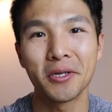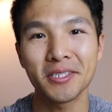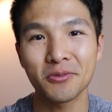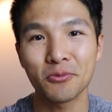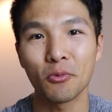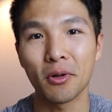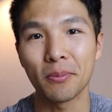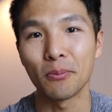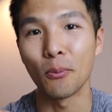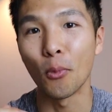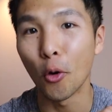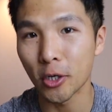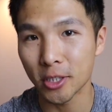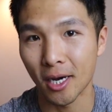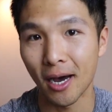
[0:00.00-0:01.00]
doesn't want
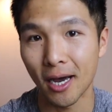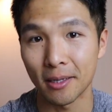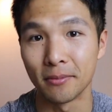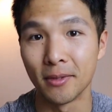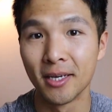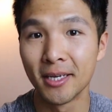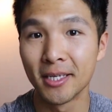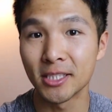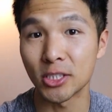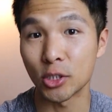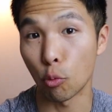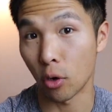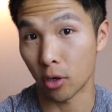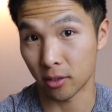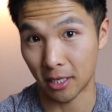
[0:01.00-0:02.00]
more time to
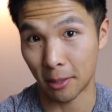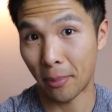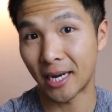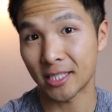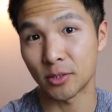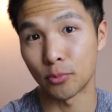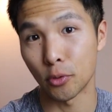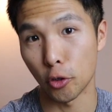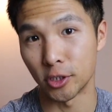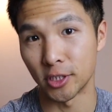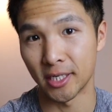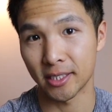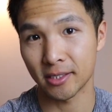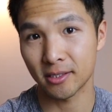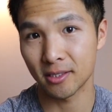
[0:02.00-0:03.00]
work on their passion
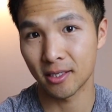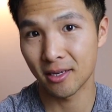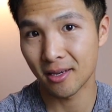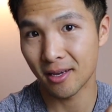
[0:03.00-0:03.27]
projects,